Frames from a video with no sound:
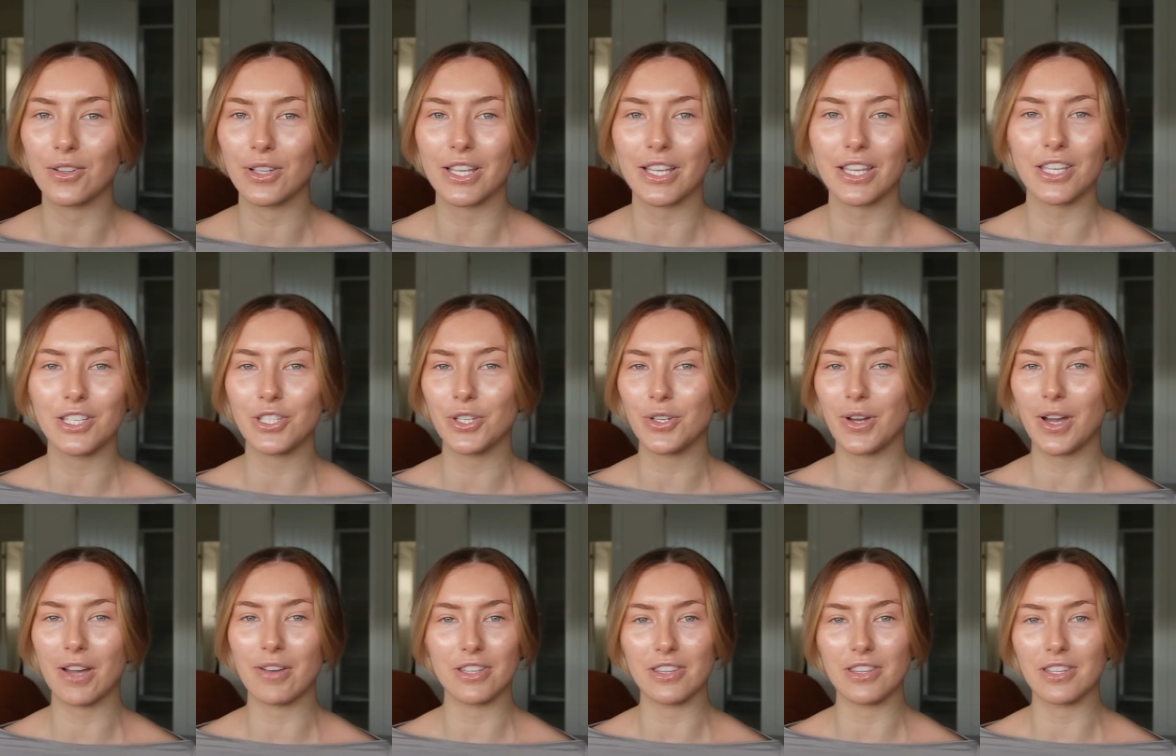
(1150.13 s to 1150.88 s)
like you do
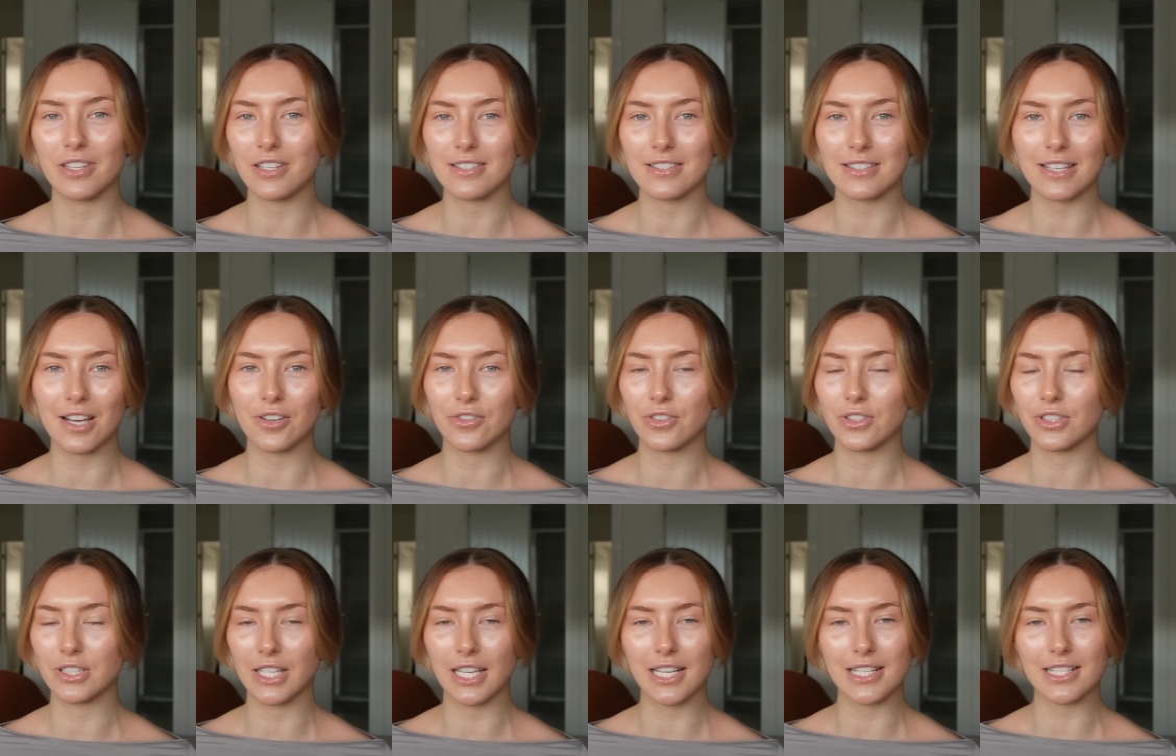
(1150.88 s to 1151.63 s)
everything yourself
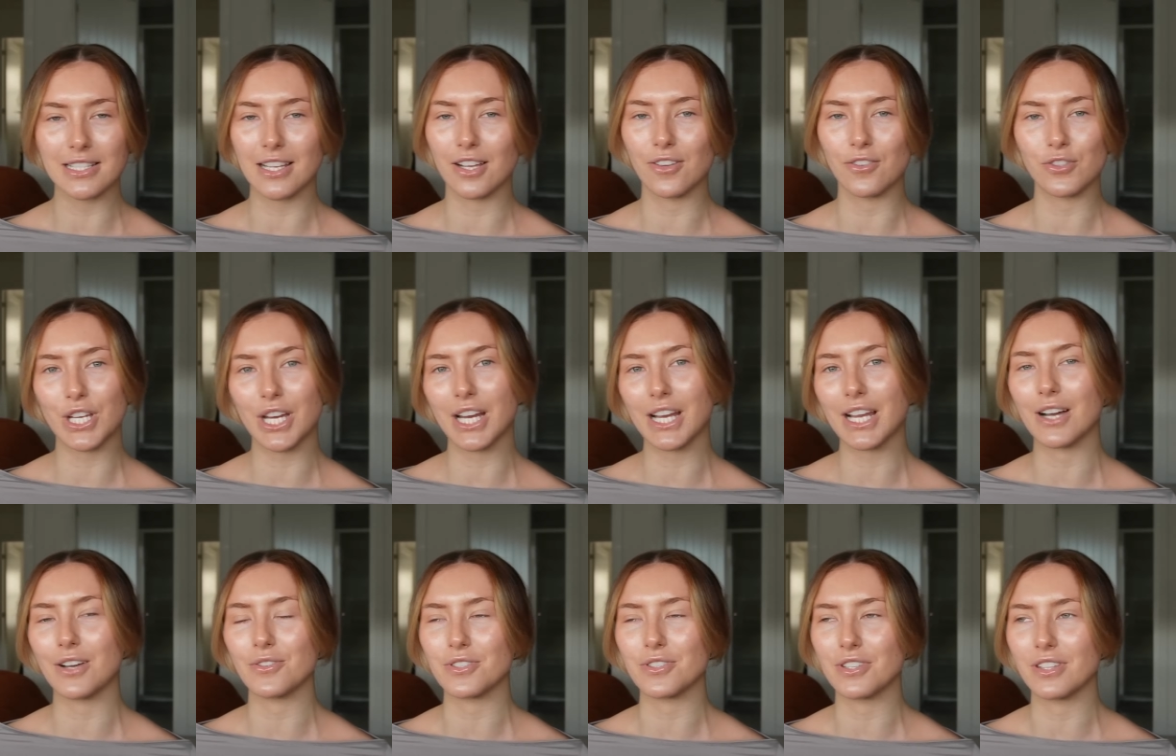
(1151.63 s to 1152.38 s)
on like
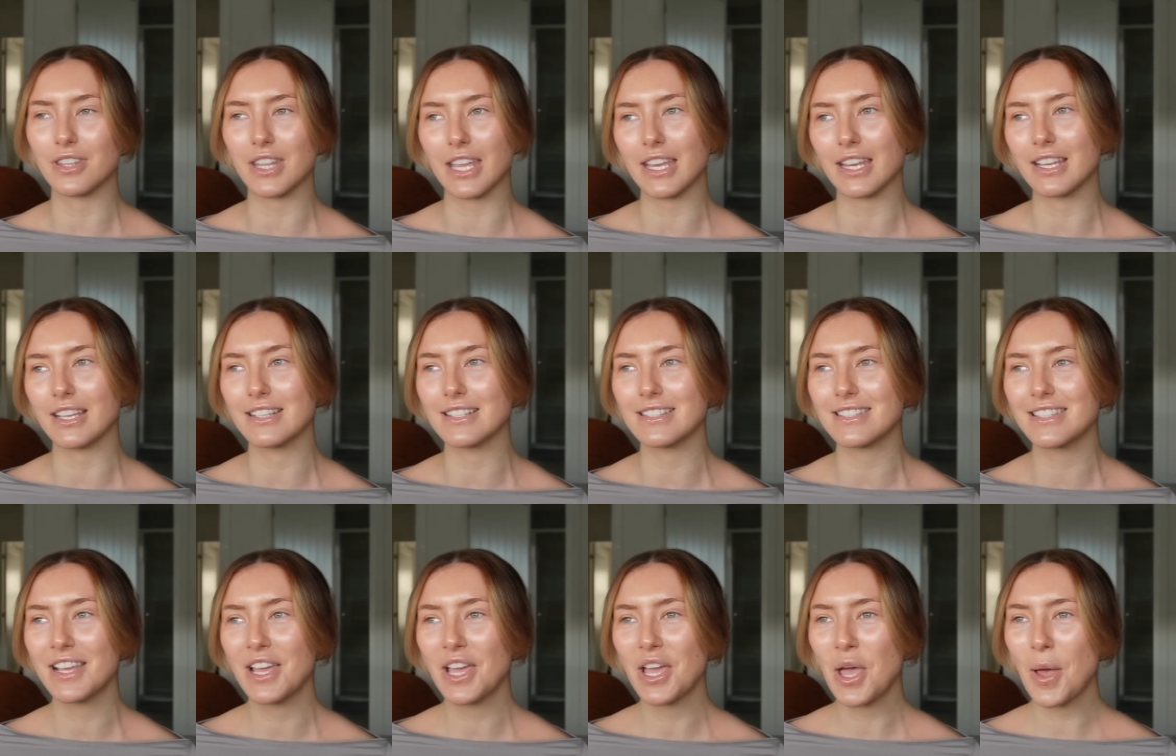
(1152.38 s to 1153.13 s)
self-checkouts and things,